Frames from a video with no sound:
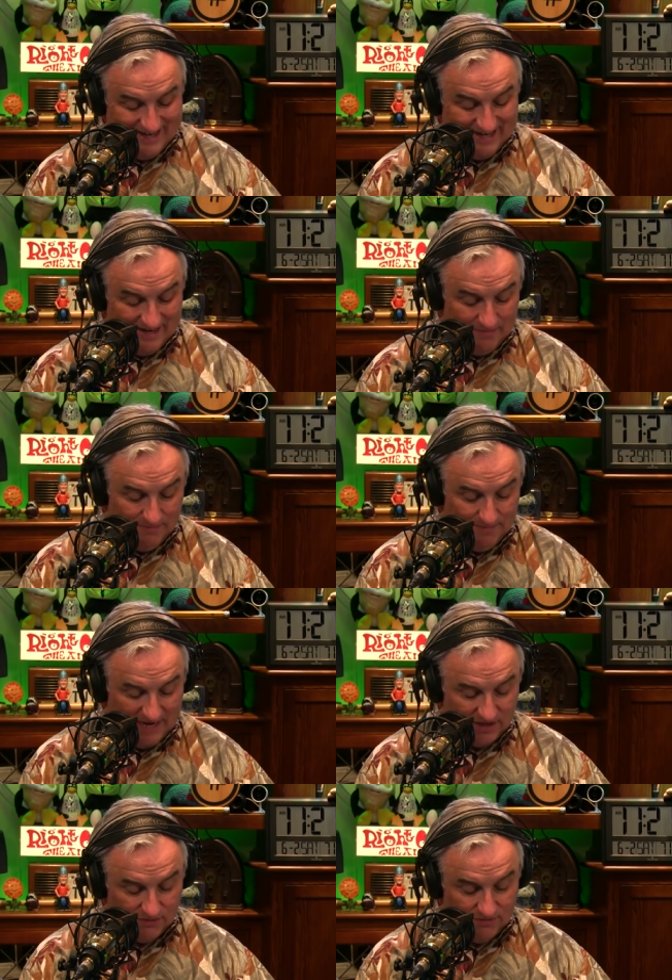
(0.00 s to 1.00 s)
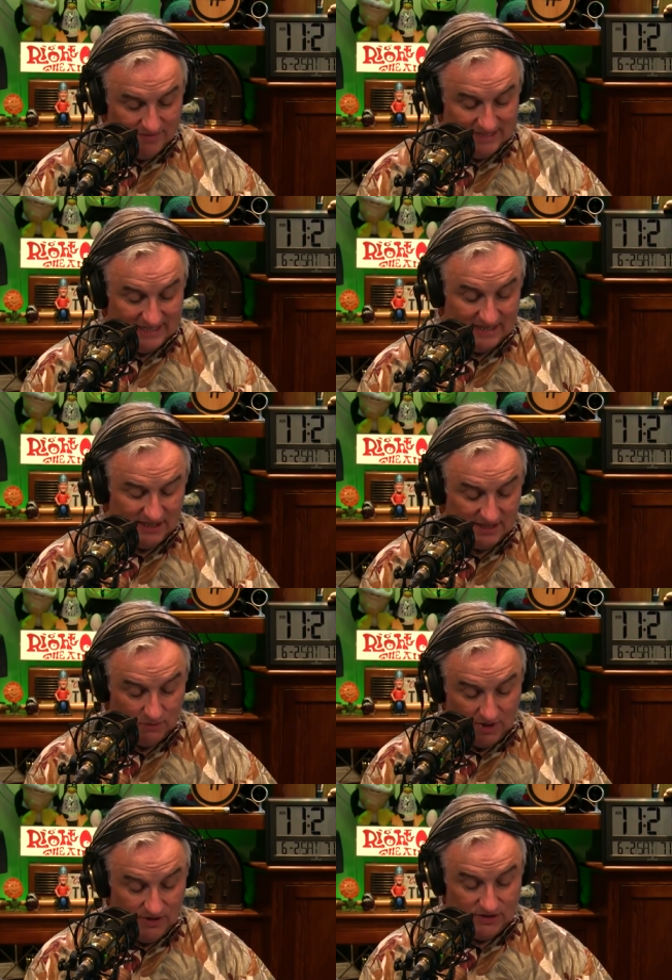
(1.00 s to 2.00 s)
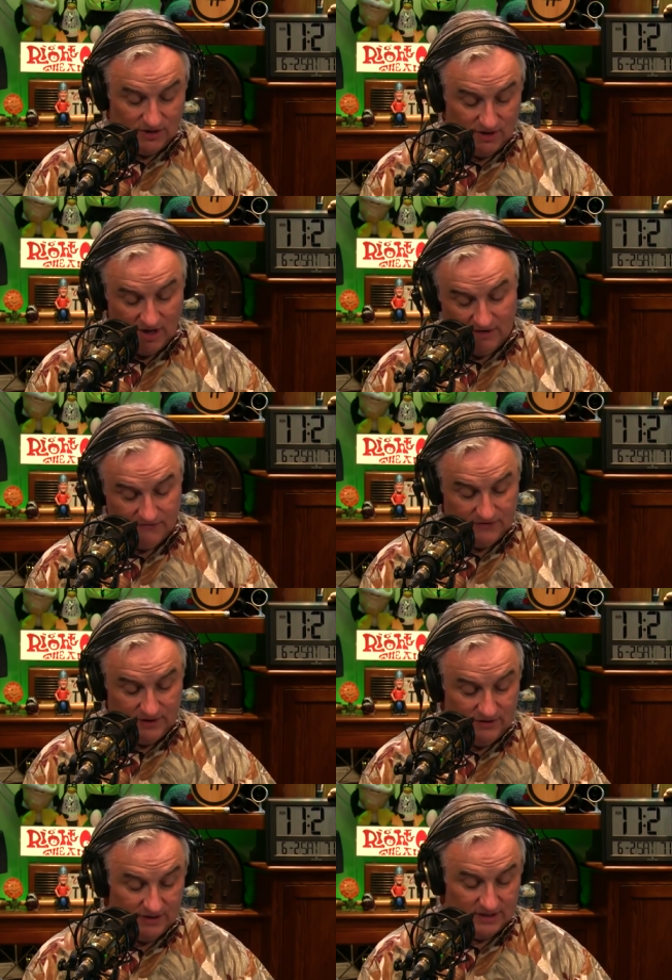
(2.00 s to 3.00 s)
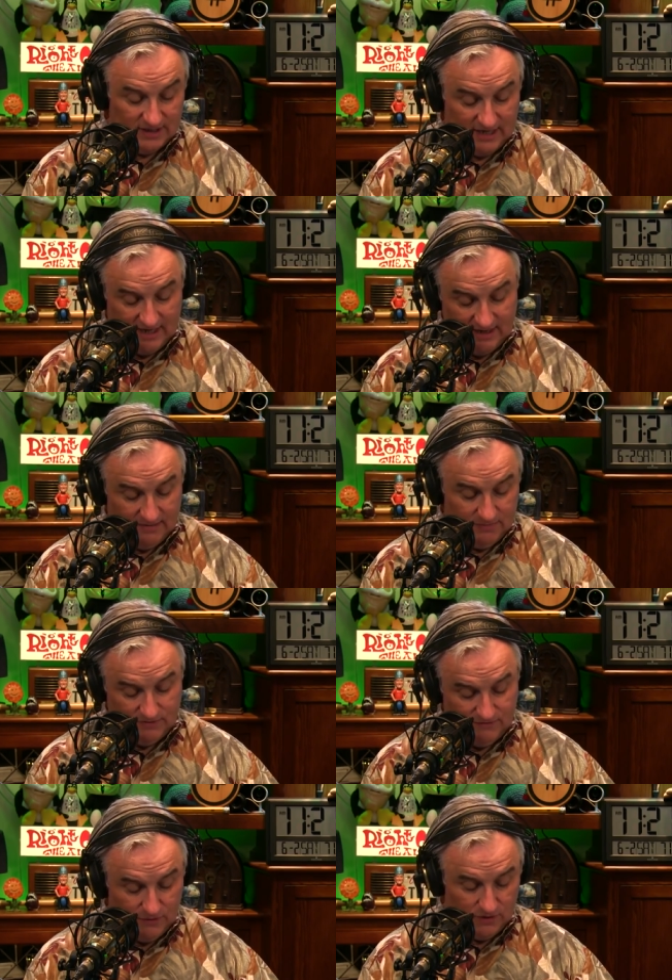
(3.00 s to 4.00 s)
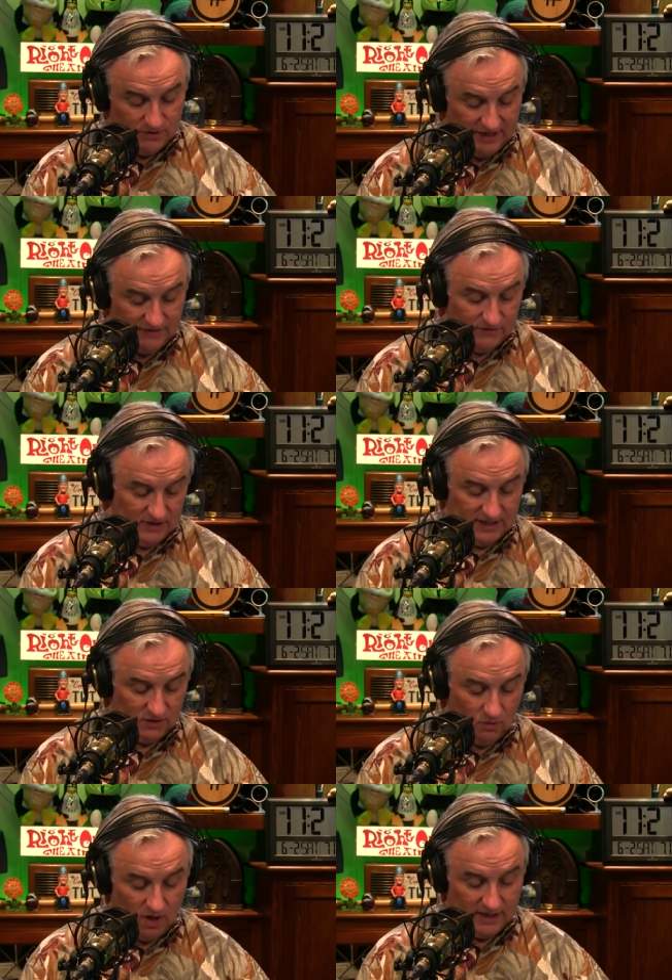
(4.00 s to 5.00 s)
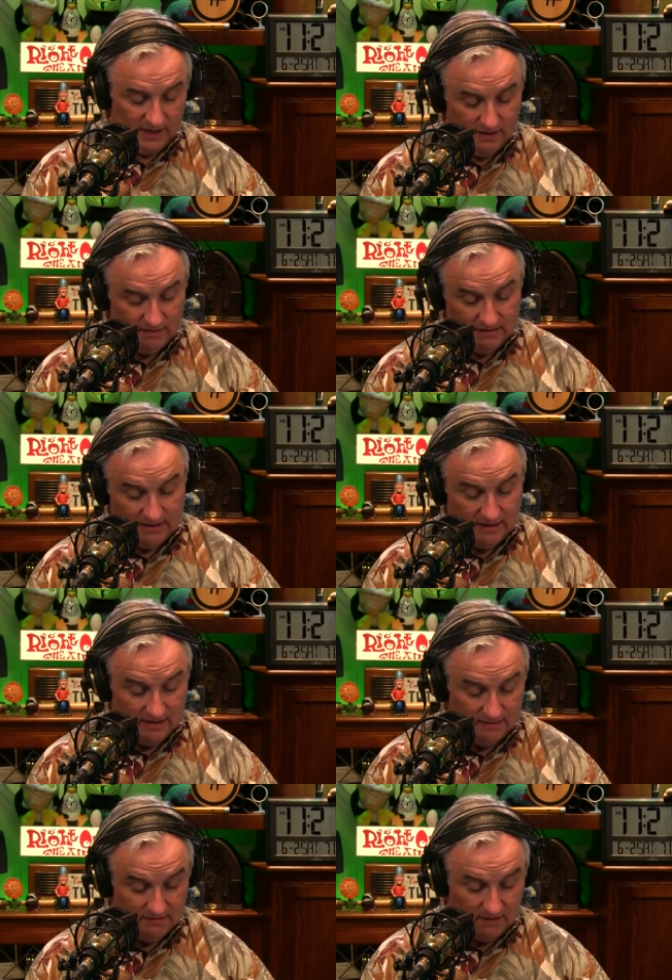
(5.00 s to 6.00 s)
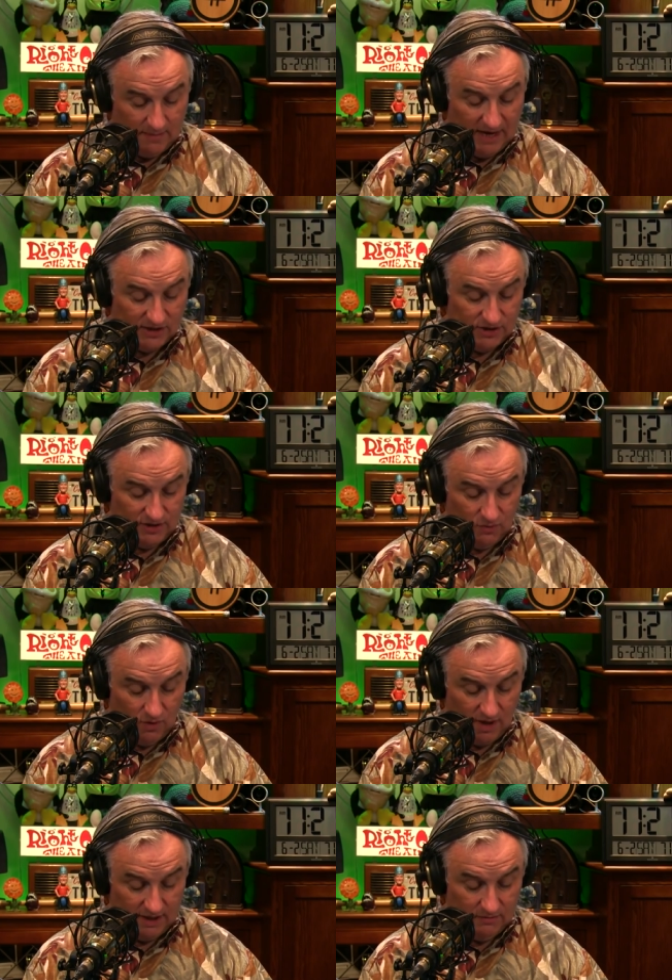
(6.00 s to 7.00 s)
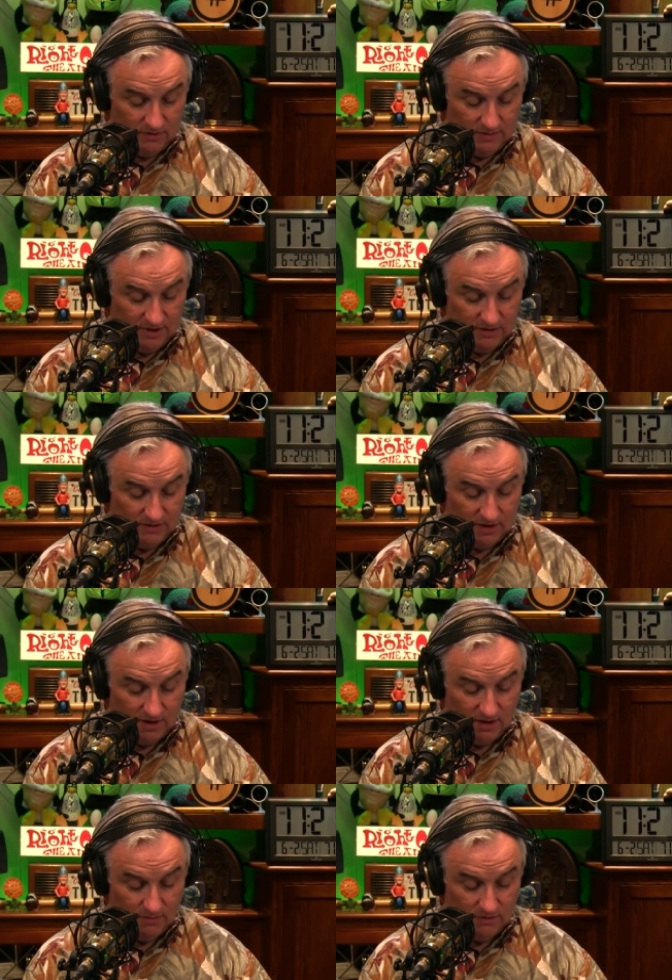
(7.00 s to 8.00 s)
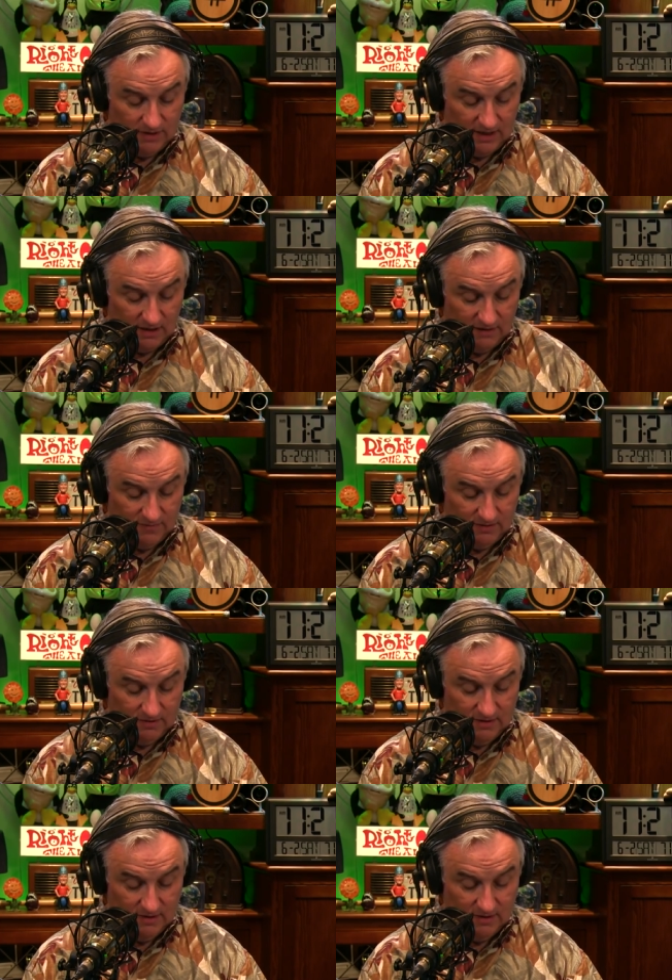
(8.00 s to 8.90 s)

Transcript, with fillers: uh, best see this is where you turn off. You know, you could say fewer transfers, less walking. Uh, oh, I'm actually in the walking mode. Let me go to the car mode. That'll give me